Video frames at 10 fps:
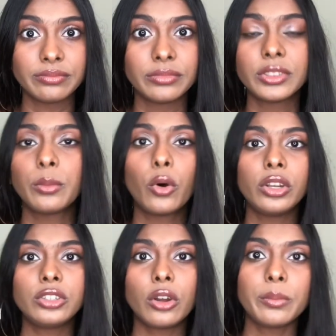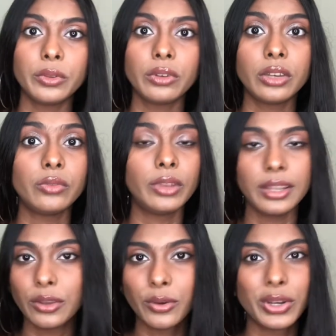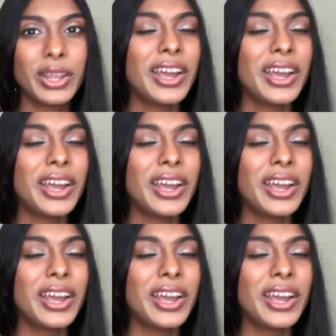So Body Shop, you did really good